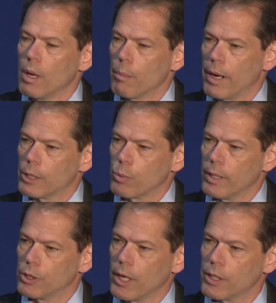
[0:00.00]
but as we
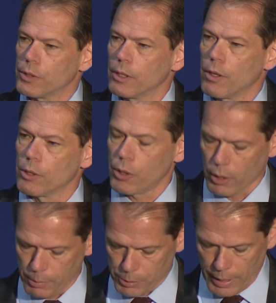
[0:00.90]
adjusted to the
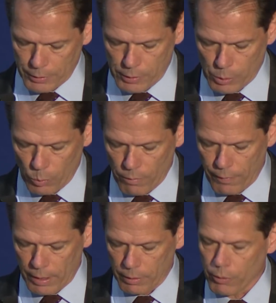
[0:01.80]
circumstances that we
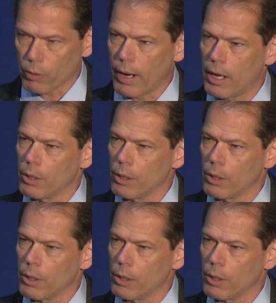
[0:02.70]
found on the ground,